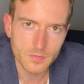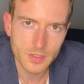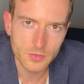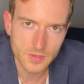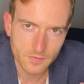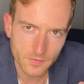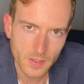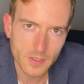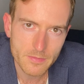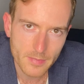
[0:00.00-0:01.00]
It was
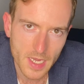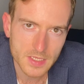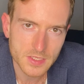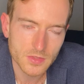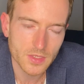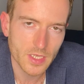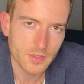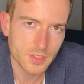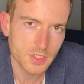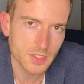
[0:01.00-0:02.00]
very masculine
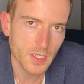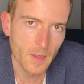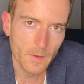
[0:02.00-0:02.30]
energy,